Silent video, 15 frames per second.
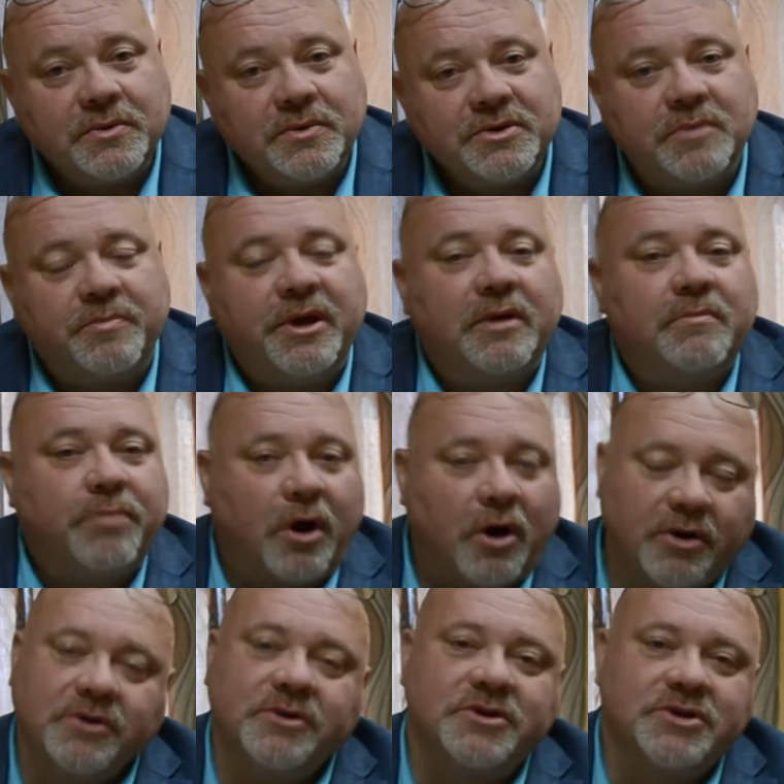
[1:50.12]
to be in
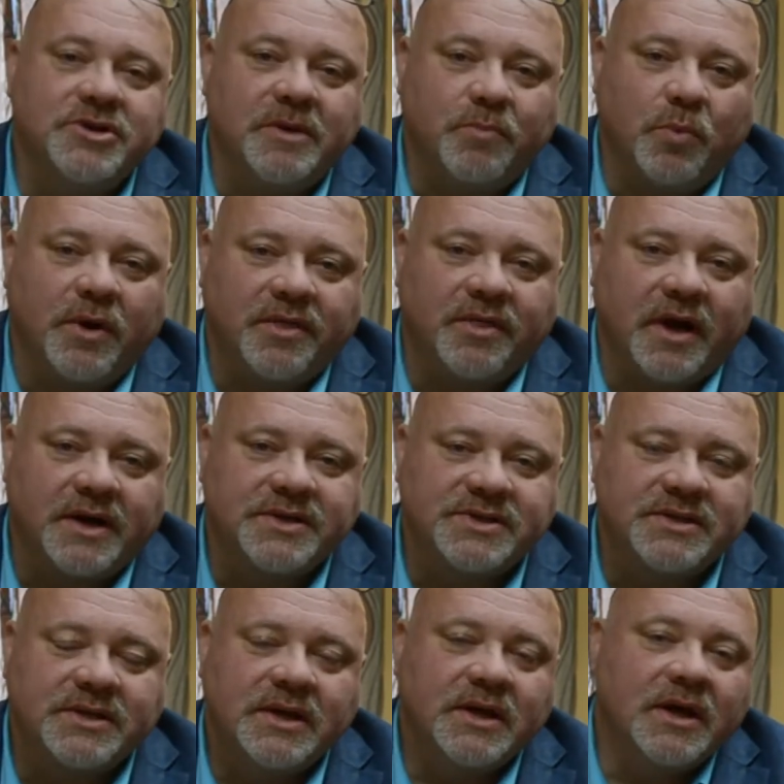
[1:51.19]
partnership with
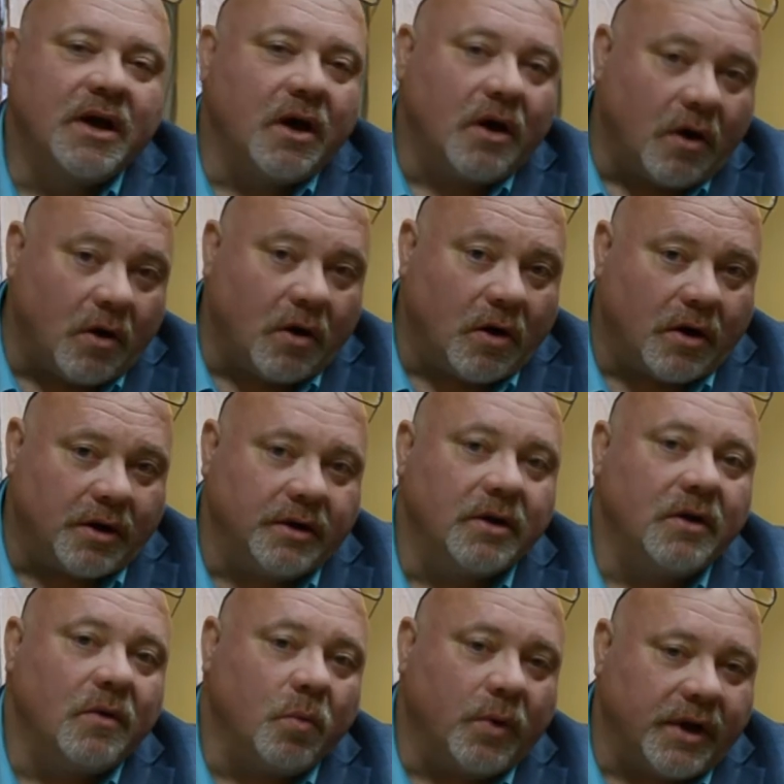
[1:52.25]
us on
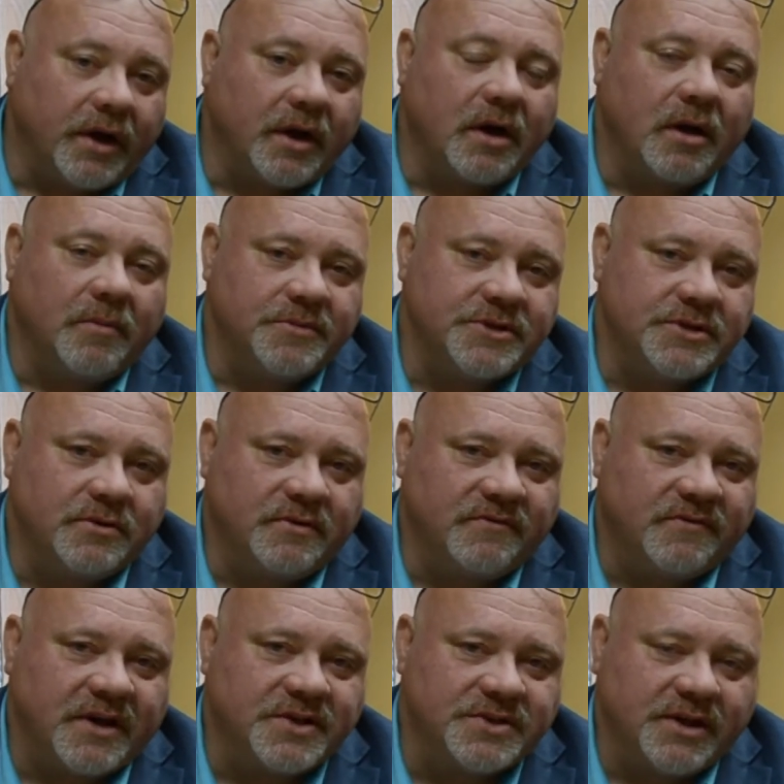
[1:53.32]
when it comes to
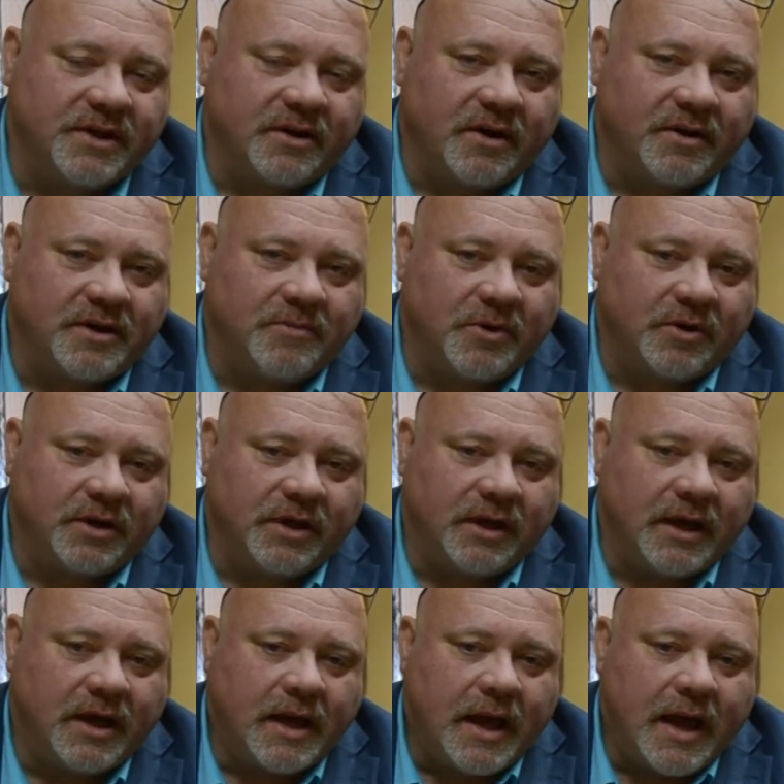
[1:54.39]
investing in our community?
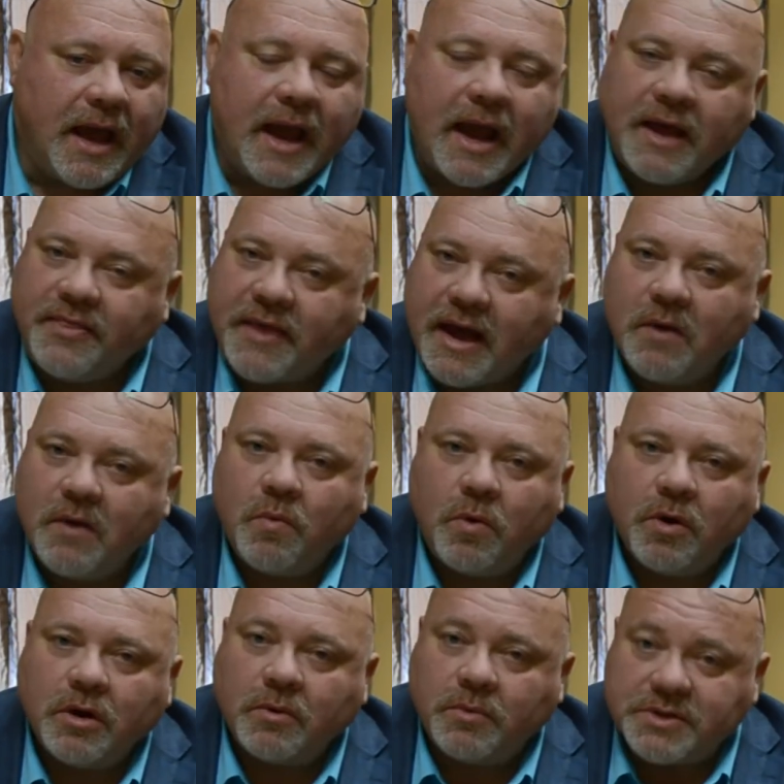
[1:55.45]
And that
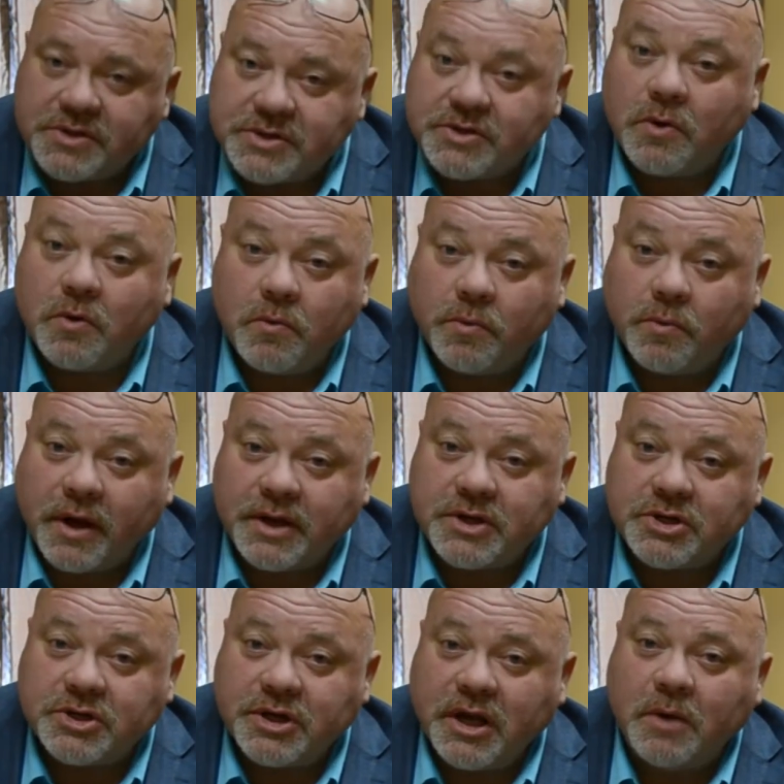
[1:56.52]
work was so
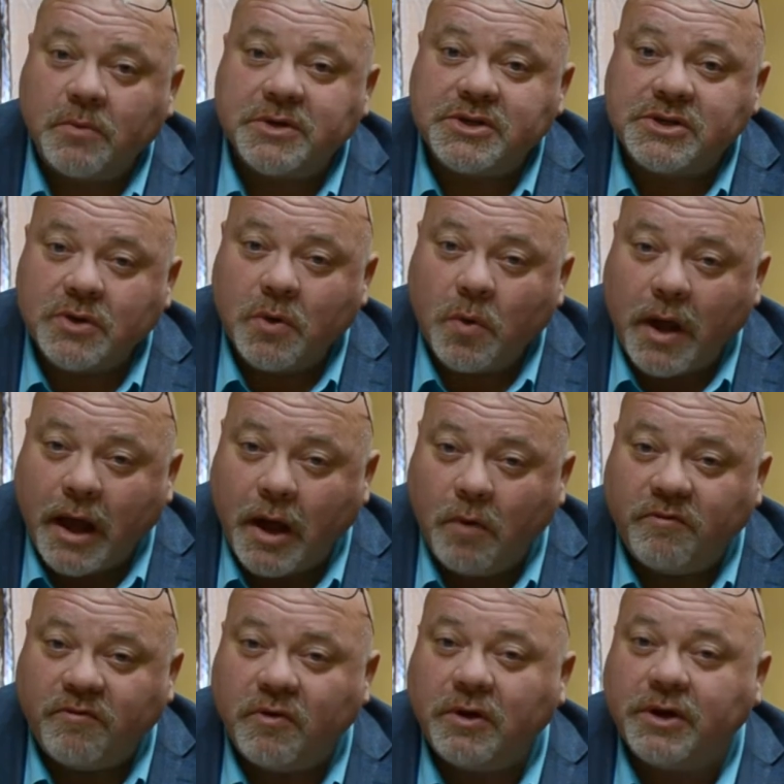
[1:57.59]
rich. It was so
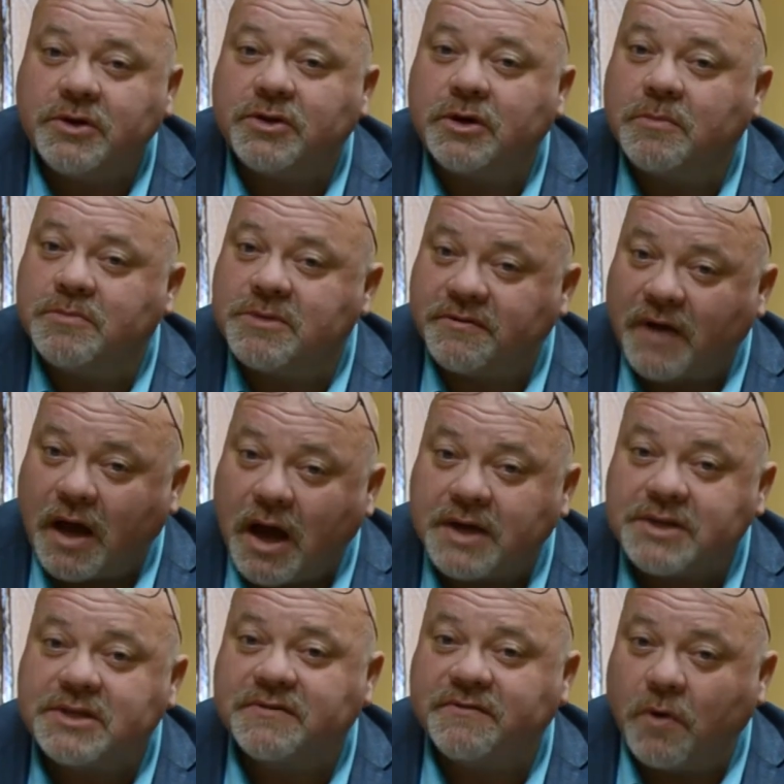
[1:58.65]
helpful in terms of
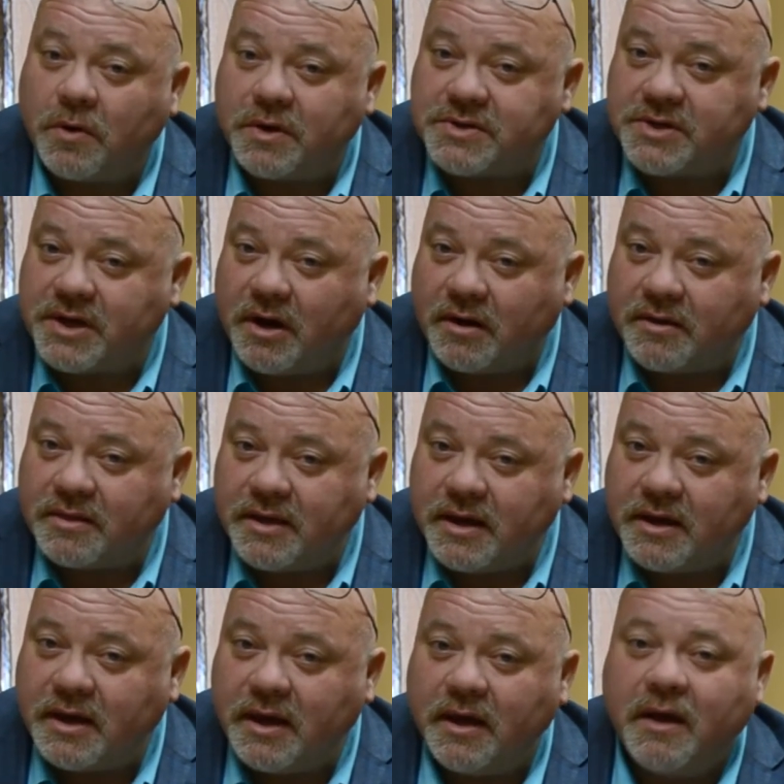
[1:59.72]
us focusing our
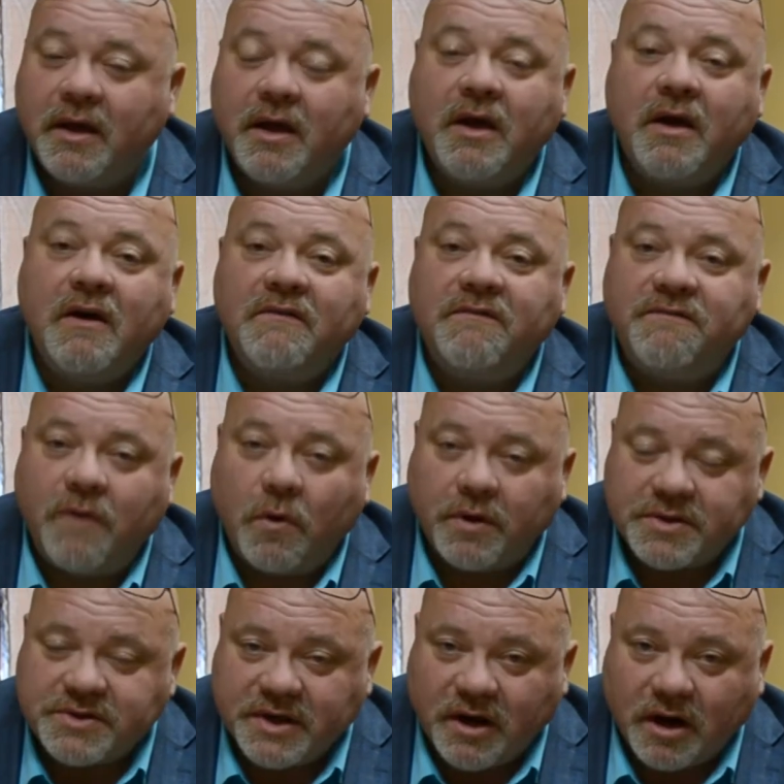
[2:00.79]
thinking,
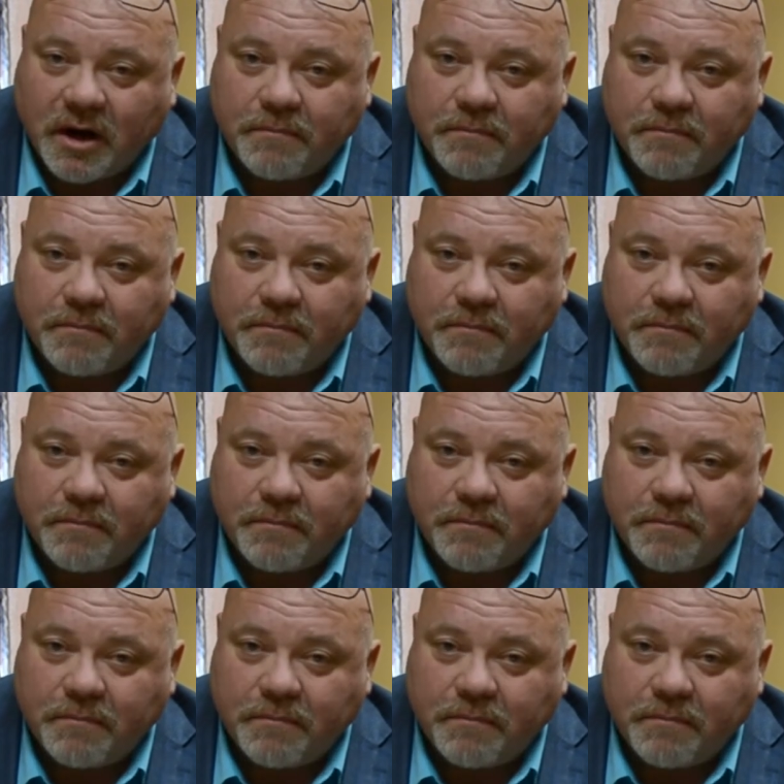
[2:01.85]
focusing our